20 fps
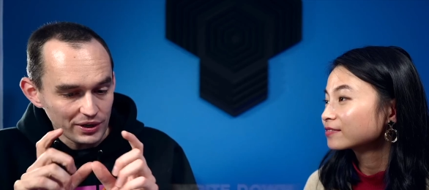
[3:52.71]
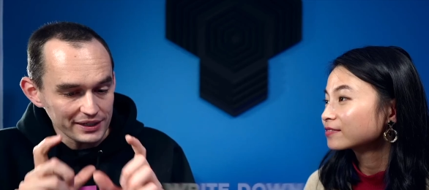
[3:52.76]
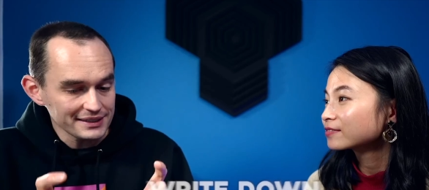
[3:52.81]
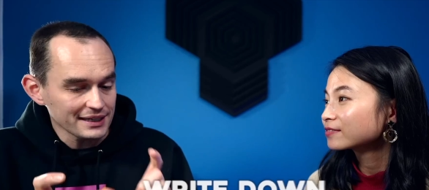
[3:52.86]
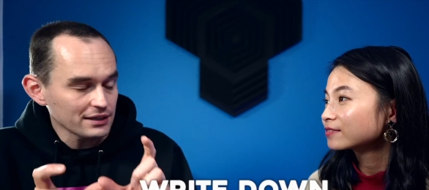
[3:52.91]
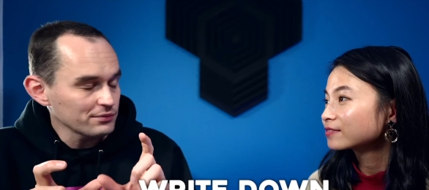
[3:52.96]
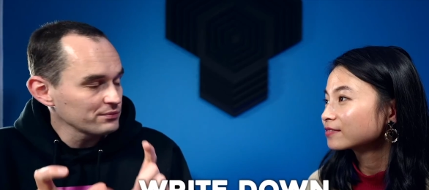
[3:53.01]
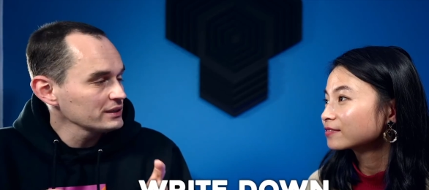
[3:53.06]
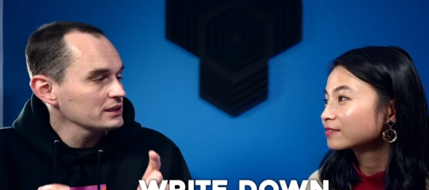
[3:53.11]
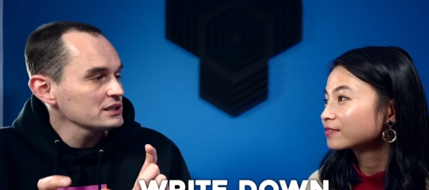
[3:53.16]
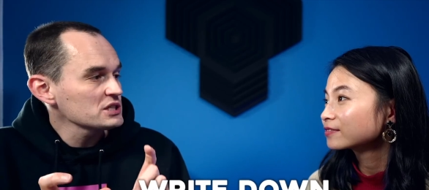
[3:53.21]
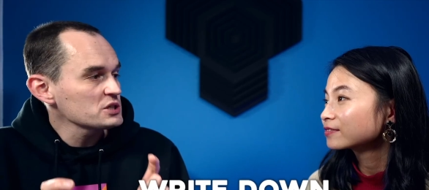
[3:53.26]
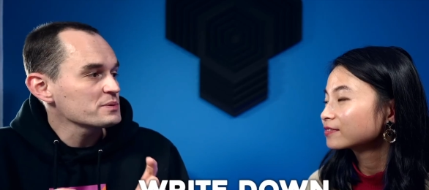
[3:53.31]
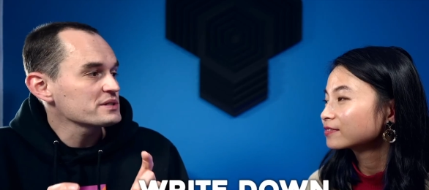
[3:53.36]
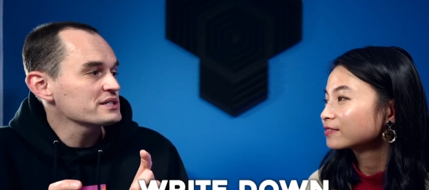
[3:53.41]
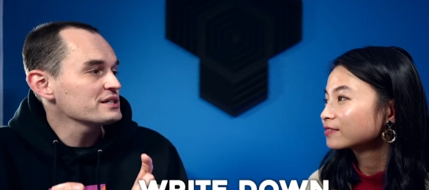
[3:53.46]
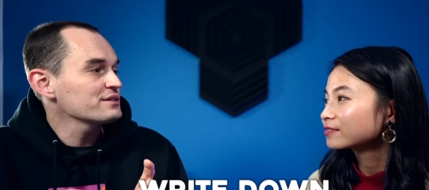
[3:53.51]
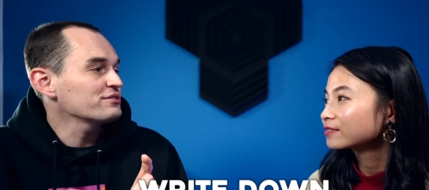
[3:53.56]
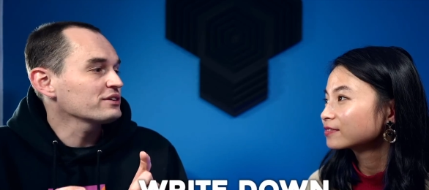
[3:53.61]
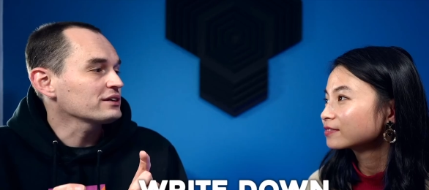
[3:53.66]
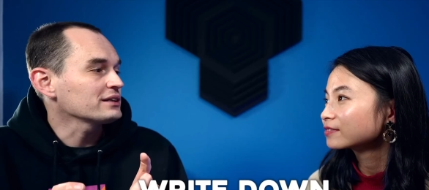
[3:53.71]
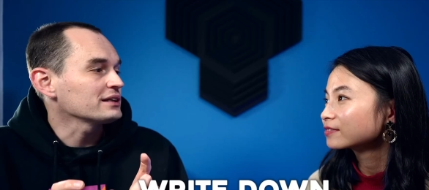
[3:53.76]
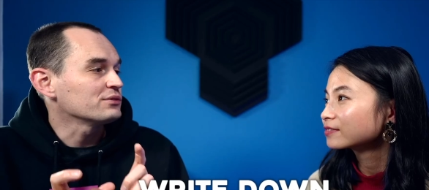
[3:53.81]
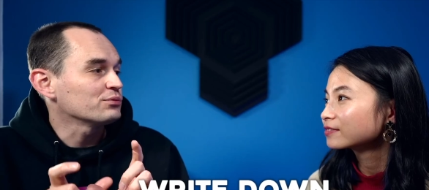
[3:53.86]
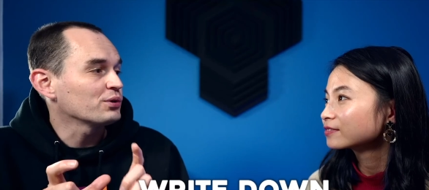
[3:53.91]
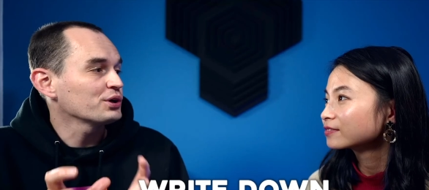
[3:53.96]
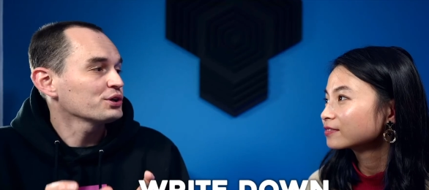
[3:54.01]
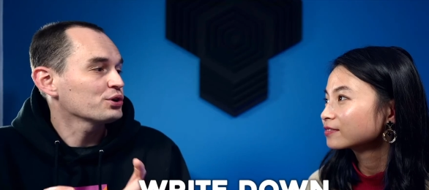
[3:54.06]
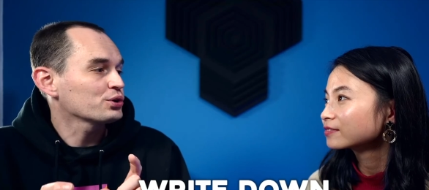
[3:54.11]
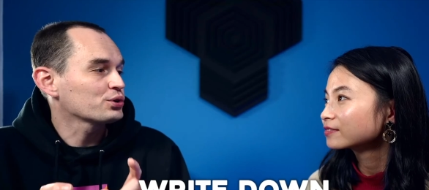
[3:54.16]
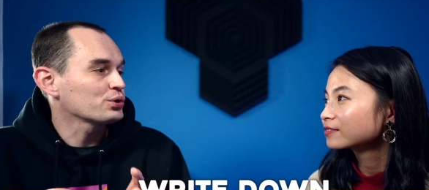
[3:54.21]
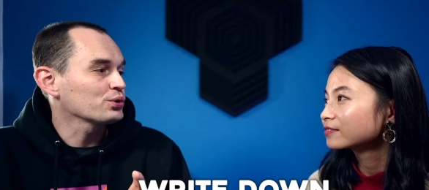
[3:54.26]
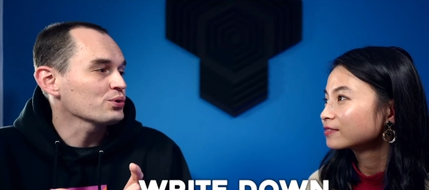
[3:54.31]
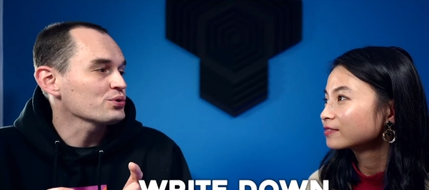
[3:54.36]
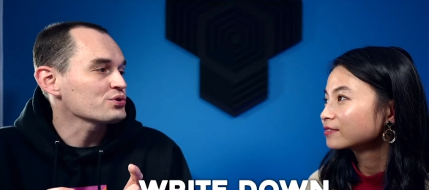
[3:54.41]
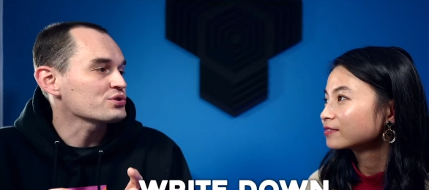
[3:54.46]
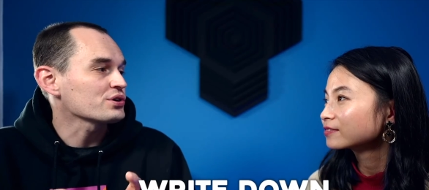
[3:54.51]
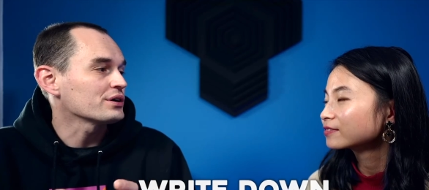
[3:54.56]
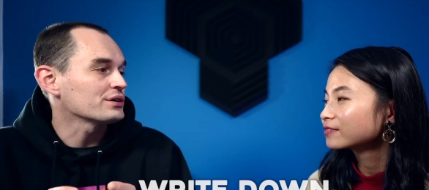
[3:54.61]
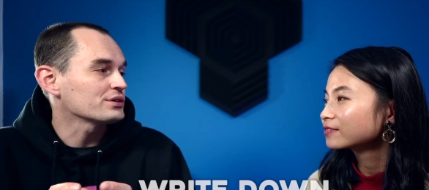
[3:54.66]
Speaker 1: Write down really specifically what your
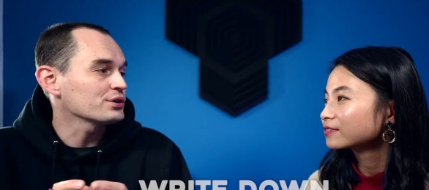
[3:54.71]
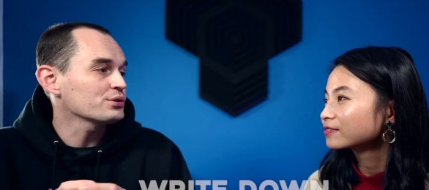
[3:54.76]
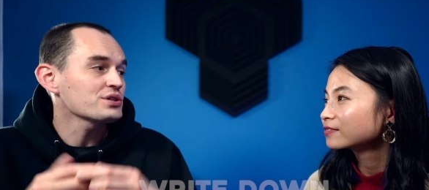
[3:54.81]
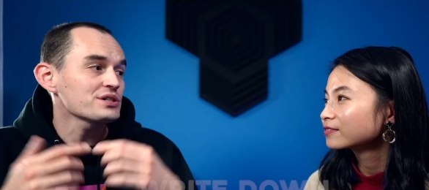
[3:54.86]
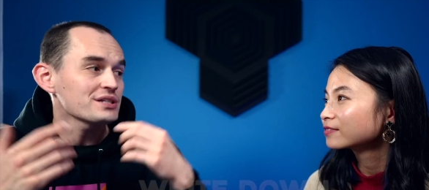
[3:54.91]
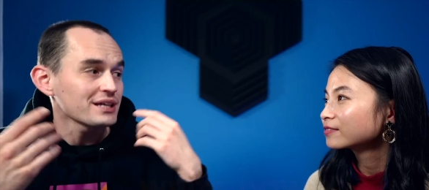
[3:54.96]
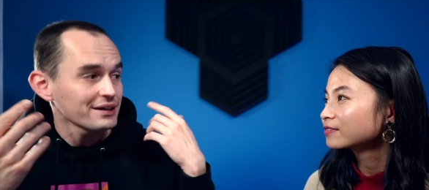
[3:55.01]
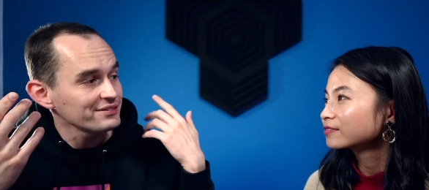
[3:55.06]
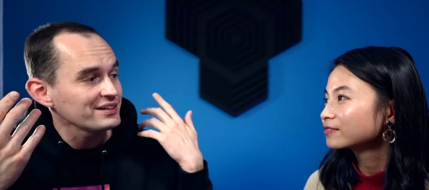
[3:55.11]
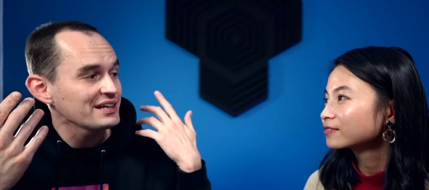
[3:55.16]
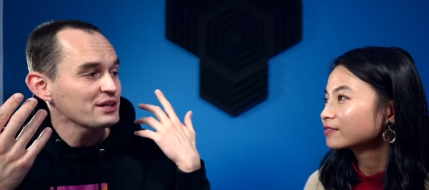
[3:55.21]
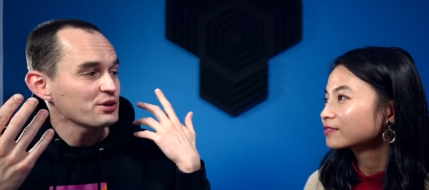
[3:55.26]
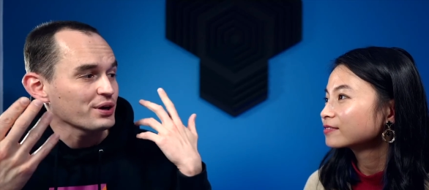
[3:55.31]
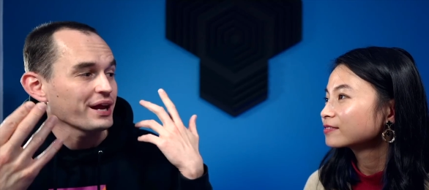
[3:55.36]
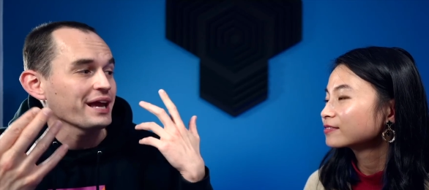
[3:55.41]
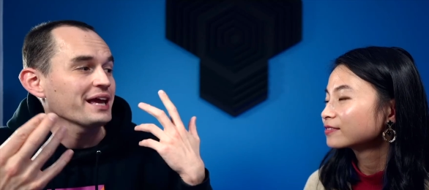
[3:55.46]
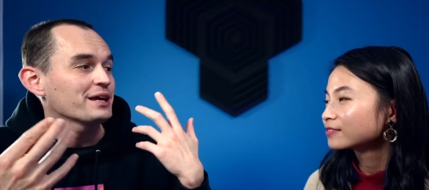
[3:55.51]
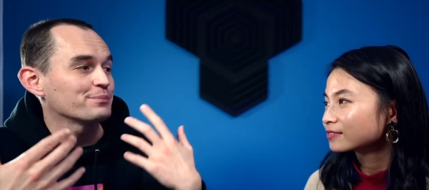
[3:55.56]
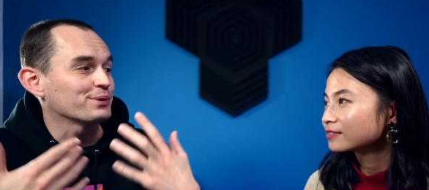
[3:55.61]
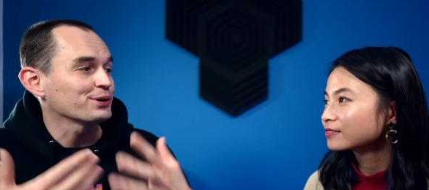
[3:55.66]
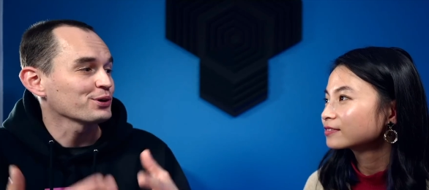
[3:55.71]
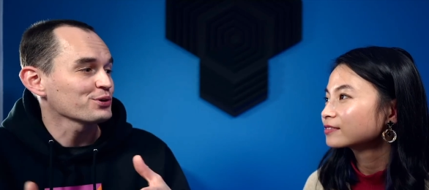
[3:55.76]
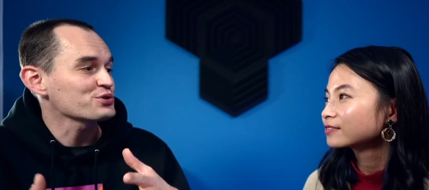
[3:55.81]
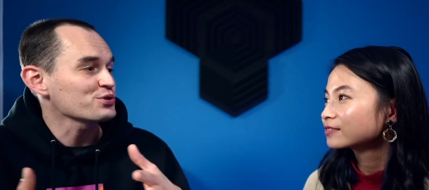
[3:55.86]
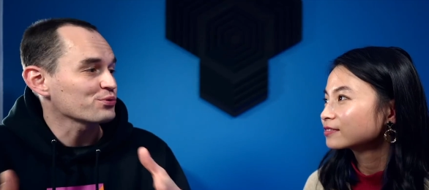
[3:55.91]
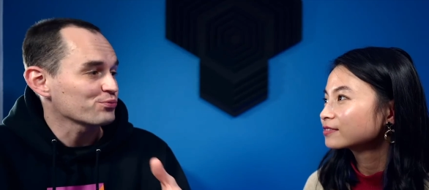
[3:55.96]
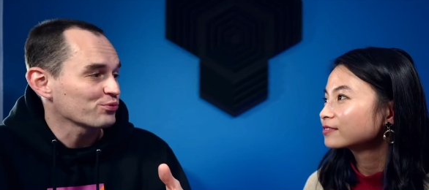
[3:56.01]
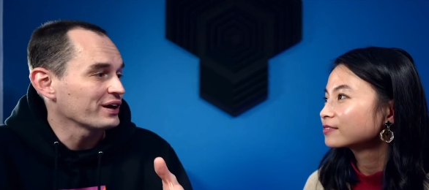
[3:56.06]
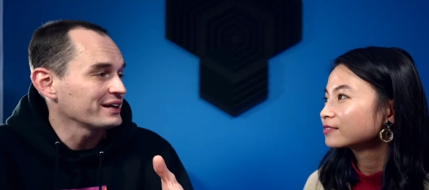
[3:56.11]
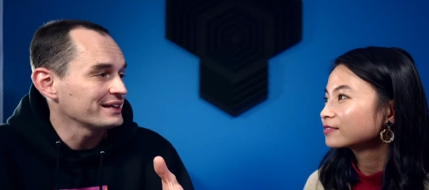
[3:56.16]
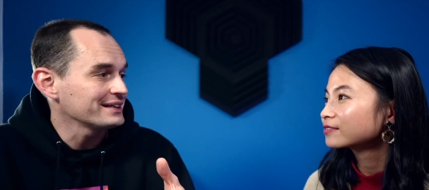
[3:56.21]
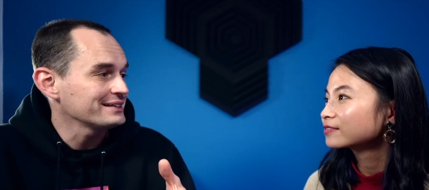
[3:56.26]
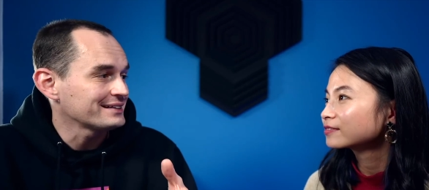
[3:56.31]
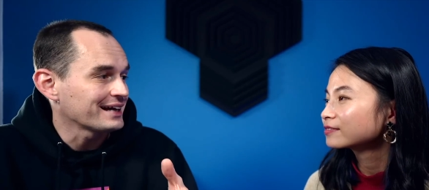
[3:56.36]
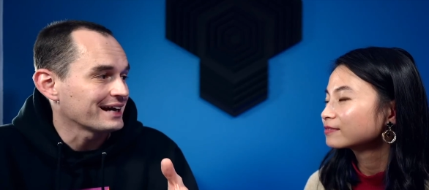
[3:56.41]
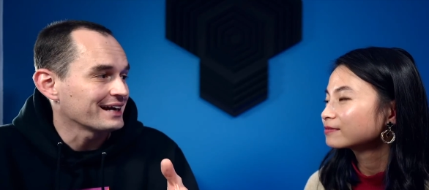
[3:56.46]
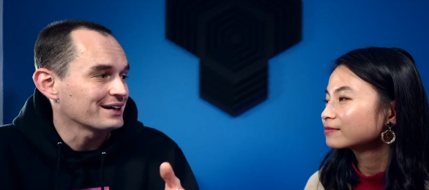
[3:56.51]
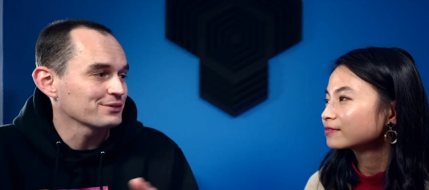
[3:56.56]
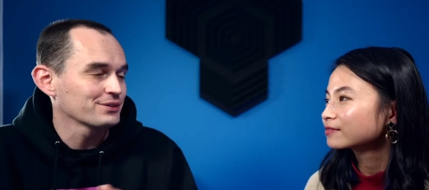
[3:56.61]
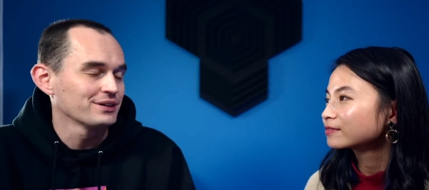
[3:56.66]
goals are. Don't just have it in your head, but also write it down.